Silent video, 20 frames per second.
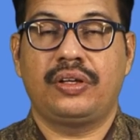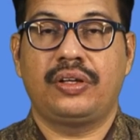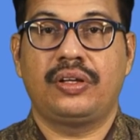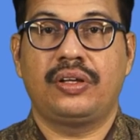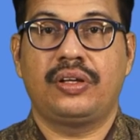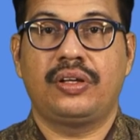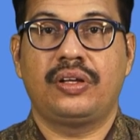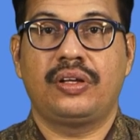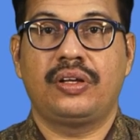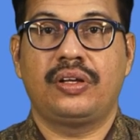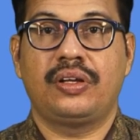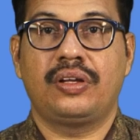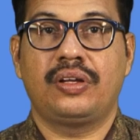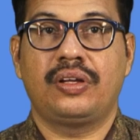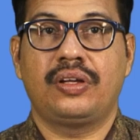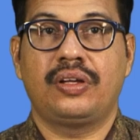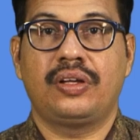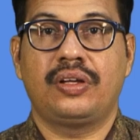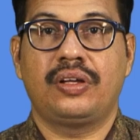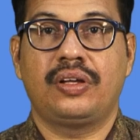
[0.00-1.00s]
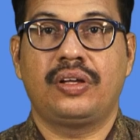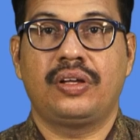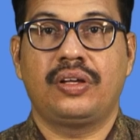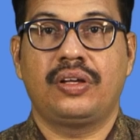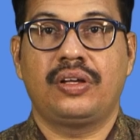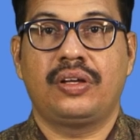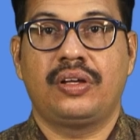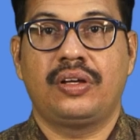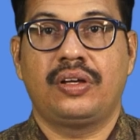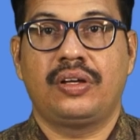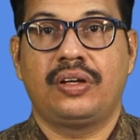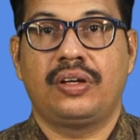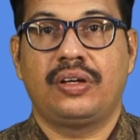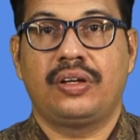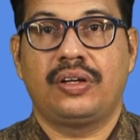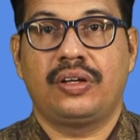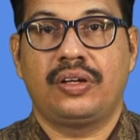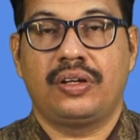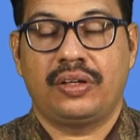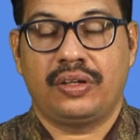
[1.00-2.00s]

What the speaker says: No one is speaking in this clip.